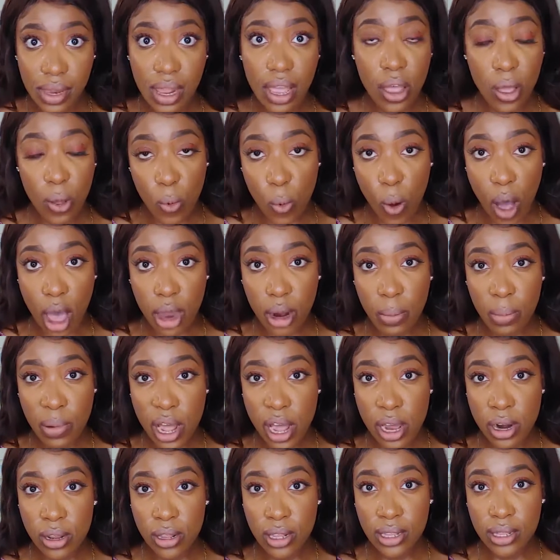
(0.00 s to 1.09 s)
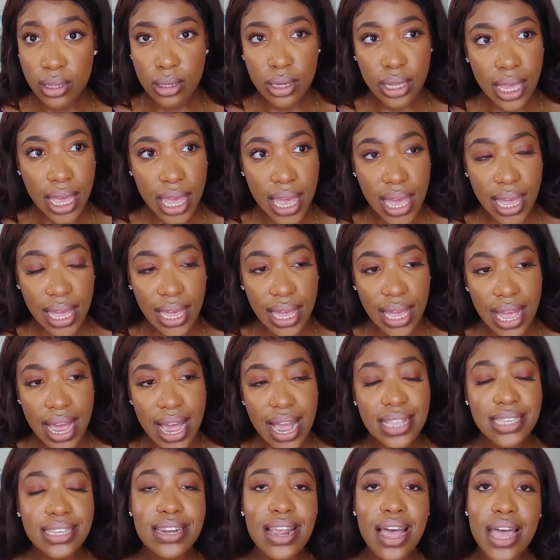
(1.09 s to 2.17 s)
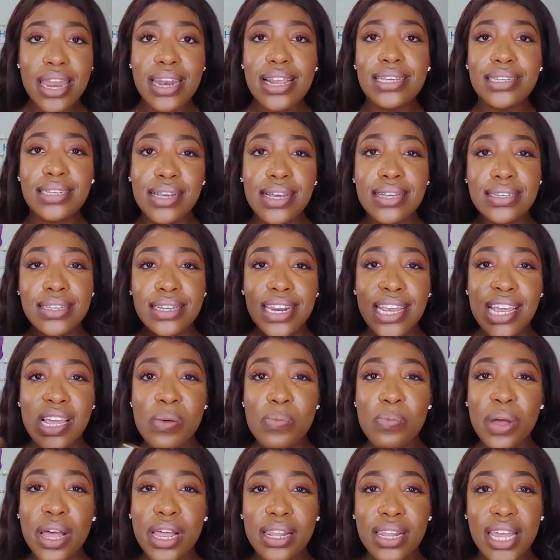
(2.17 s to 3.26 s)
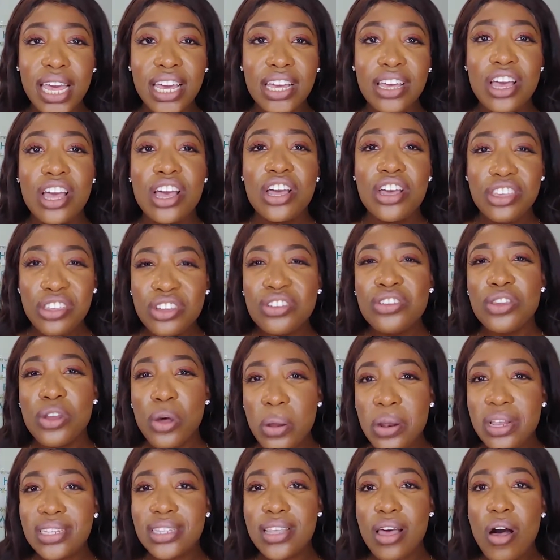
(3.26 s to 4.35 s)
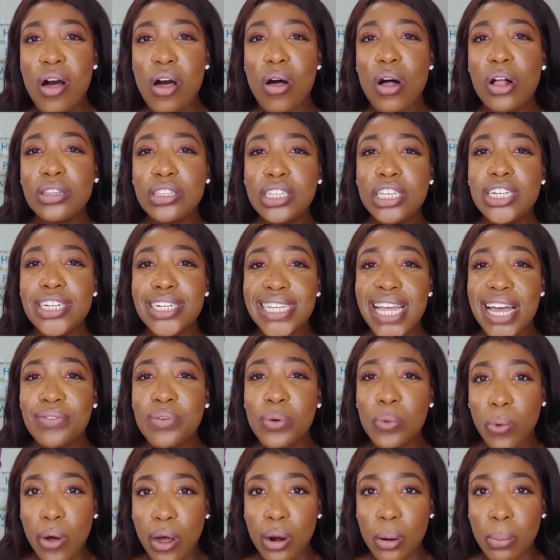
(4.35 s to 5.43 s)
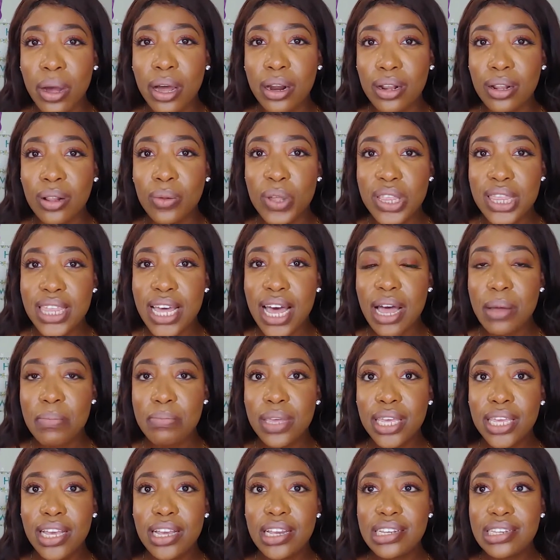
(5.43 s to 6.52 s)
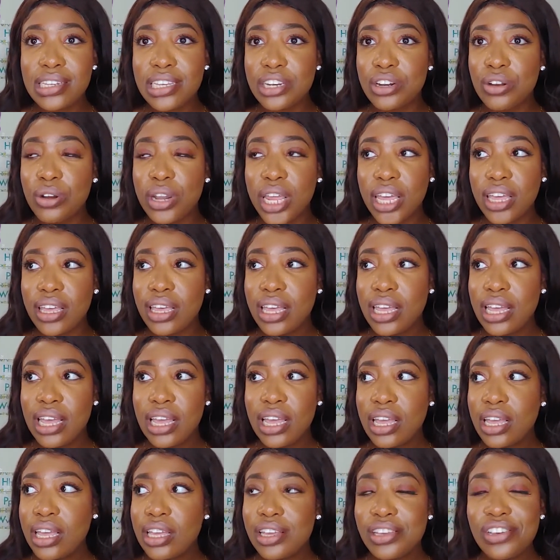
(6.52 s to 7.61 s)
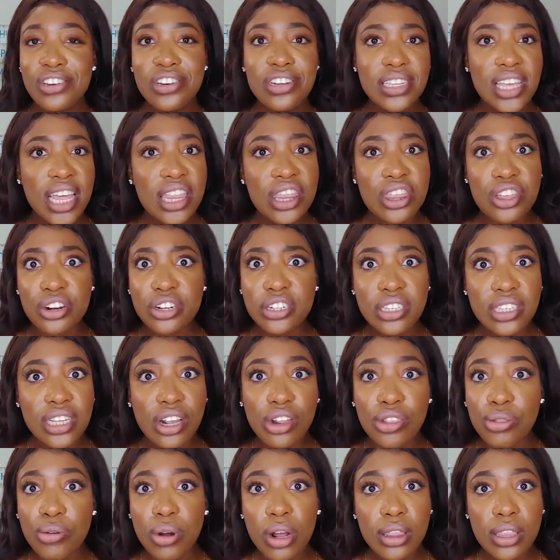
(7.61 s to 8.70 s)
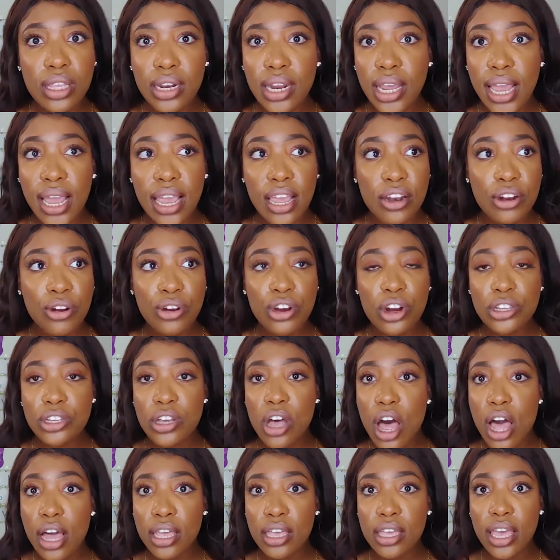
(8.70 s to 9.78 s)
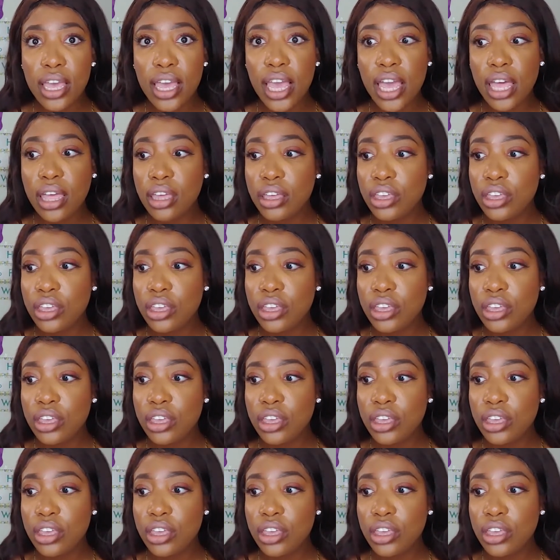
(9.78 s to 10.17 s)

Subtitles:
water bottle, it's not a necessity, but like you'll notice that all teachers have a water bottle with them, because you know, like, you just get thirsty throughout the day. You know, you're talking,